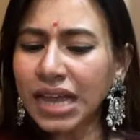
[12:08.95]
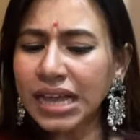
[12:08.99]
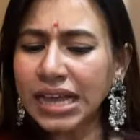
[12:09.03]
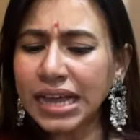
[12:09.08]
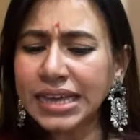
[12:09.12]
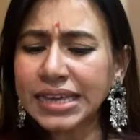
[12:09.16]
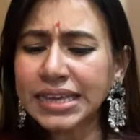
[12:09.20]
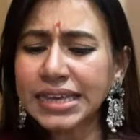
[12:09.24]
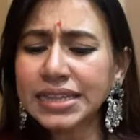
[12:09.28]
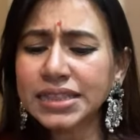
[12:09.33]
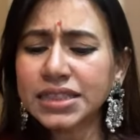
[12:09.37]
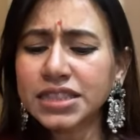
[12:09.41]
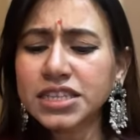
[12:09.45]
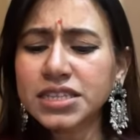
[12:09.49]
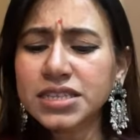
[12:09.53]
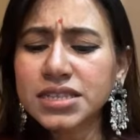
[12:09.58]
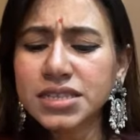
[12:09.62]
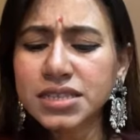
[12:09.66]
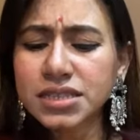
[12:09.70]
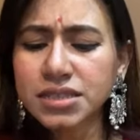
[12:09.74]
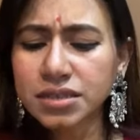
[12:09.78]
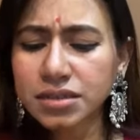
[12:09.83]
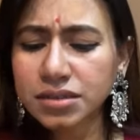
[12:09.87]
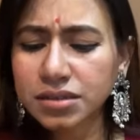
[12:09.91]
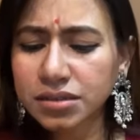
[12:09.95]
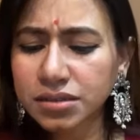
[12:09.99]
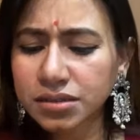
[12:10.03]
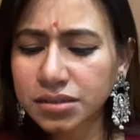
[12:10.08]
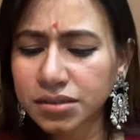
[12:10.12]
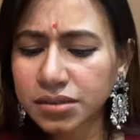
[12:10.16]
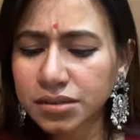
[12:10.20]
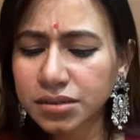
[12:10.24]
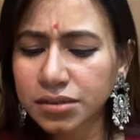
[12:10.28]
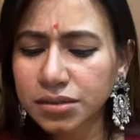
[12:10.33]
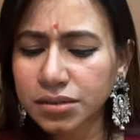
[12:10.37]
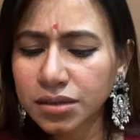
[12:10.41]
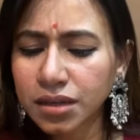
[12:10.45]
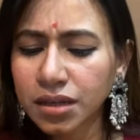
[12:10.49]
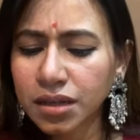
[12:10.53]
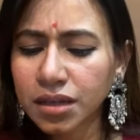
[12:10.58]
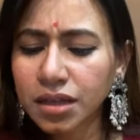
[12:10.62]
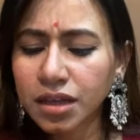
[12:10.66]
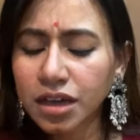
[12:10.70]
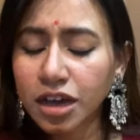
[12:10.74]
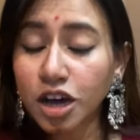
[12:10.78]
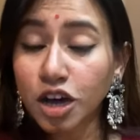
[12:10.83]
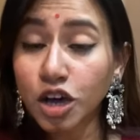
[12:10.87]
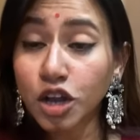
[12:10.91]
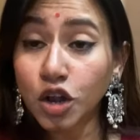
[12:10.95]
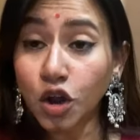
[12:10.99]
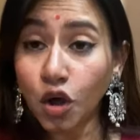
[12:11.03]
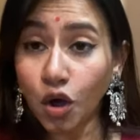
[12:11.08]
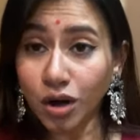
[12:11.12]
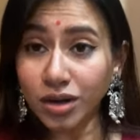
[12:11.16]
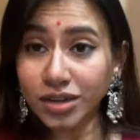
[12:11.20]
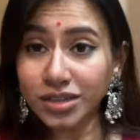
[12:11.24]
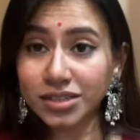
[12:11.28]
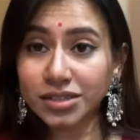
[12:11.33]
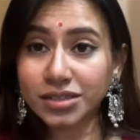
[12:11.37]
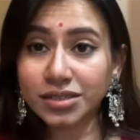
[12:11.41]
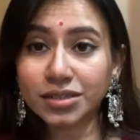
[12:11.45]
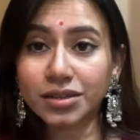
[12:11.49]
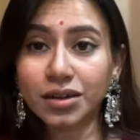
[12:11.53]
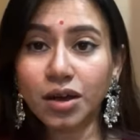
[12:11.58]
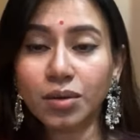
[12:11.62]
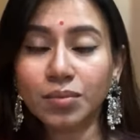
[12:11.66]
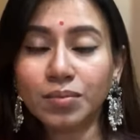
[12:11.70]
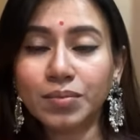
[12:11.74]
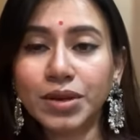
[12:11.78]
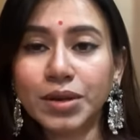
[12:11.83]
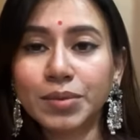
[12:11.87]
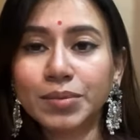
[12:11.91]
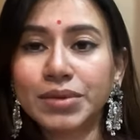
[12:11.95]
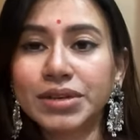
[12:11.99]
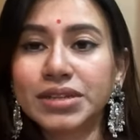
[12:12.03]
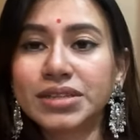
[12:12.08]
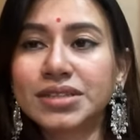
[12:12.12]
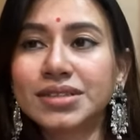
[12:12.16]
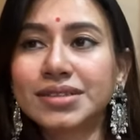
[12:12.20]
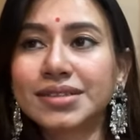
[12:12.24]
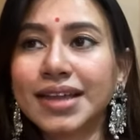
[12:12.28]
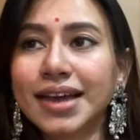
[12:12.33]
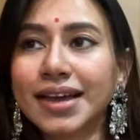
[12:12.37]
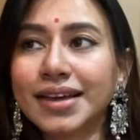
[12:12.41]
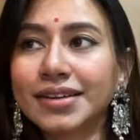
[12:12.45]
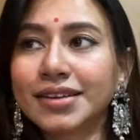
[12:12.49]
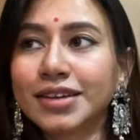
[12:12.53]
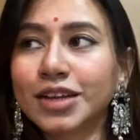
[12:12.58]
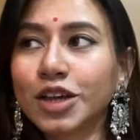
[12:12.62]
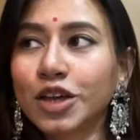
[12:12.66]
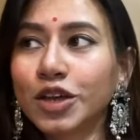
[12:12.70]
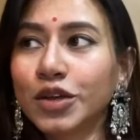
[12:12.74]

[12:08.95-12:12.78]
I get this a lot, compliments that,